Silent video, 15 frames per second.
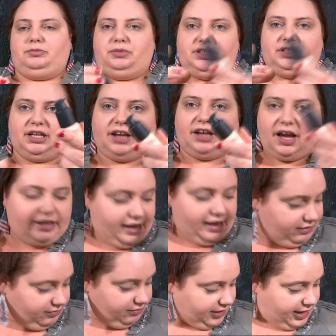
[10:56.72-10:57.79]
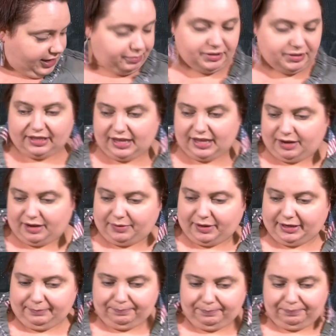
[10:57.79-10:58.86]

Put the lock down on that, put that away.